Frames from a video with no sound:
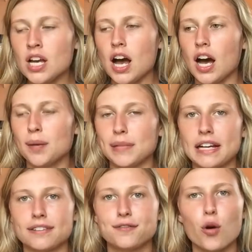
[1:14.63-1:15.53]
um,
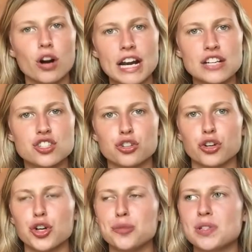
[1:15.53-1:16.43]
like 4 H
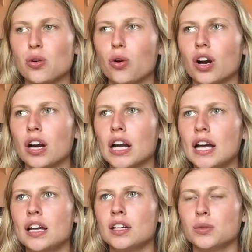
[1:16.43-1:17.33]
groups or
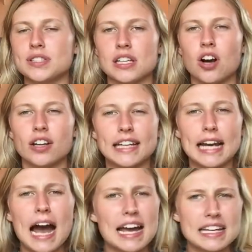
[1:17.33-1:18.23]
what's it called
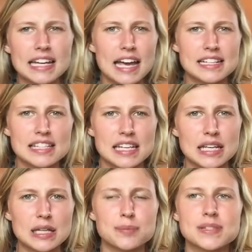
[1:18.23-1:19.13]
like IEA
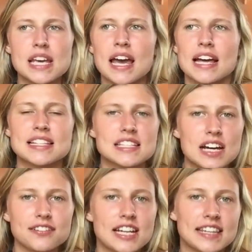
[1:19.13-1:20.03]
teams and
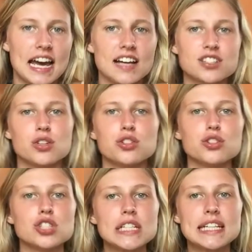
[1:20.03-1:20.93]
stuff like that. So
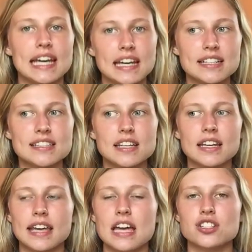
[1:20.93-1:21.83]
usually kids
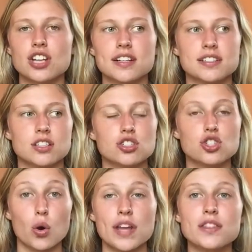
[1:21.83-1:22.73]
can just
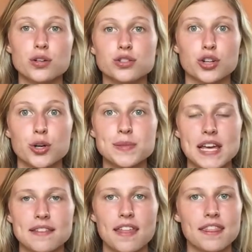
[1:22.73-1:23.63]
join those groups
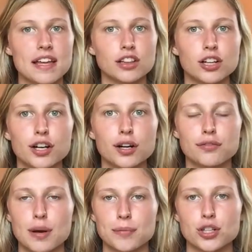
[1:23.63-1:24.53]
and then they learn
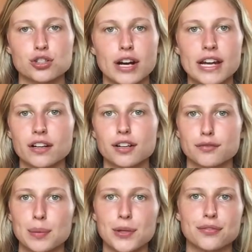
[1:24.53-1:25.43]
from their trainer and
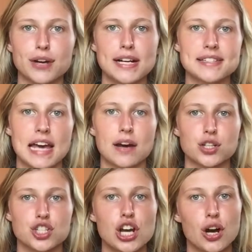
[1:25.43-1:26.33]
from their friends how
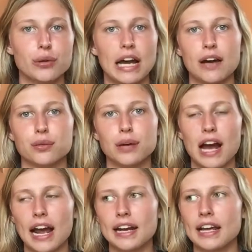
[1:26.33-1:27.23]
to show and how to
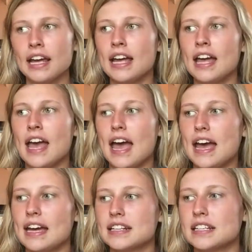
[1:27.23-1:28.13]
ride
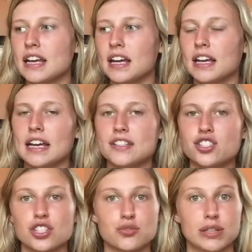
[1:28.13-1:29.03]
and
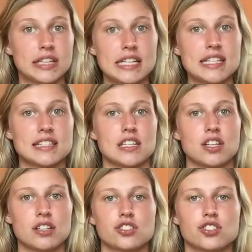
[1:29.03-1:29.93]
it's just really easy.
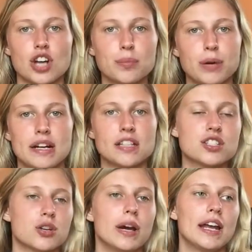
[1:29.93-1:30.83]
You just jump right
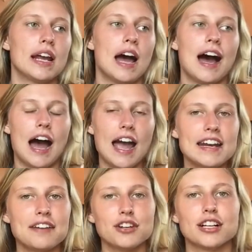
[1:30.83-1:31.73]
into it. I
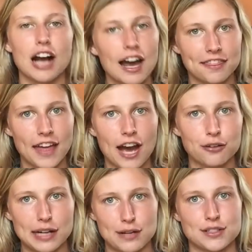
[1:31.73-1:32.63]
never got that
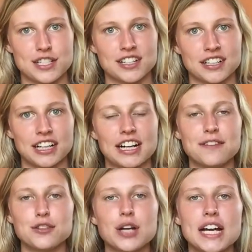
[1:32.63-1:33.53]
when I was younger.
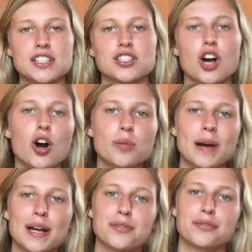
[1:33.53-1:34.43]
If you guys know
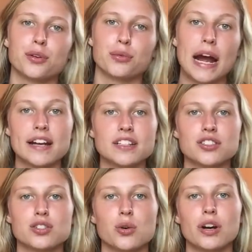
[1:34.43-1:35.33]
my full riding
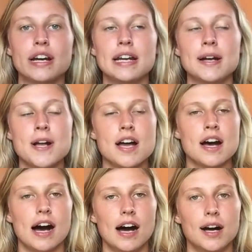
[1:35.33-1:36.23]
story,
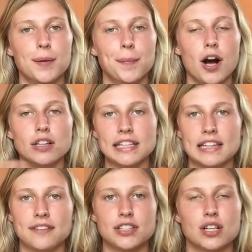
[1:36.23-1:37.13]
um, I'll link
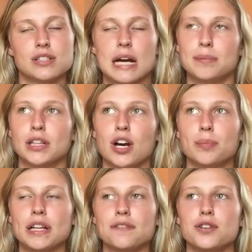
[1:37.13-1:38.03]
that video down below.
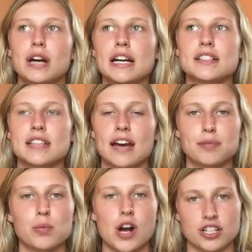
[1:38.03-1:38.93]
But if you guys have
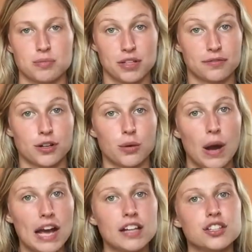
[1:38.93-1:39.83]
been watching me for a
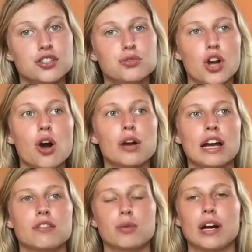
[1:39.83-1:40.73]
while and you know
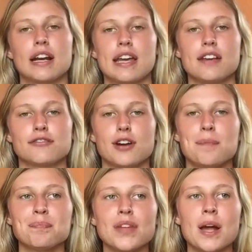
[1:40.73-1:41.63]
kind of where I came from,